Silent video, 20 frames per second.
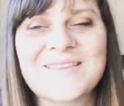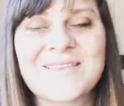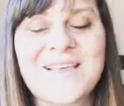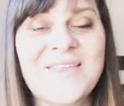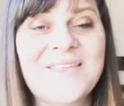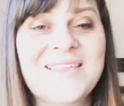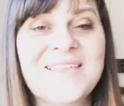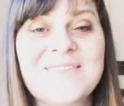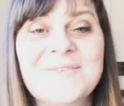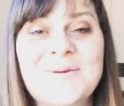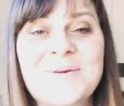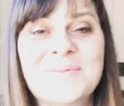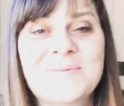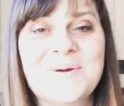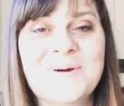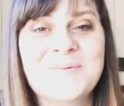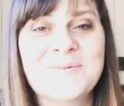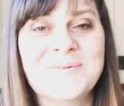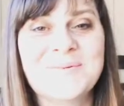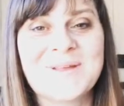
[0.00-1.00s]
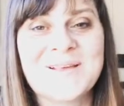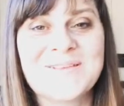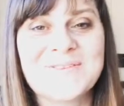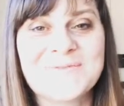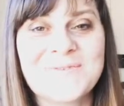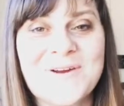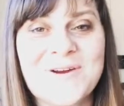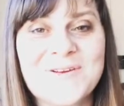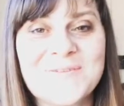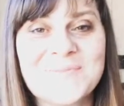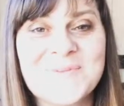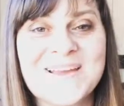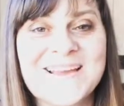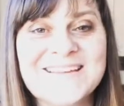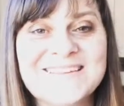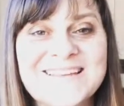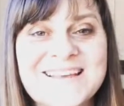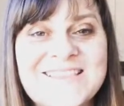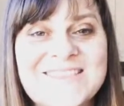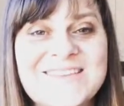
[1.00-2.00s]
I think that's probably as far as my
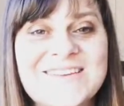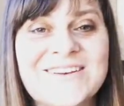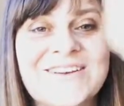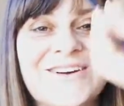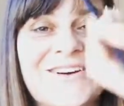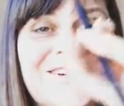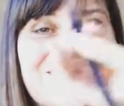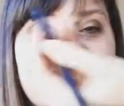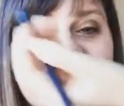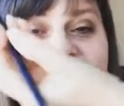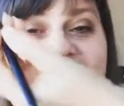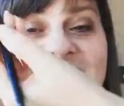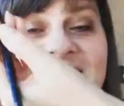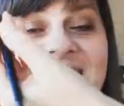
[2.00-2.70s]
attention got,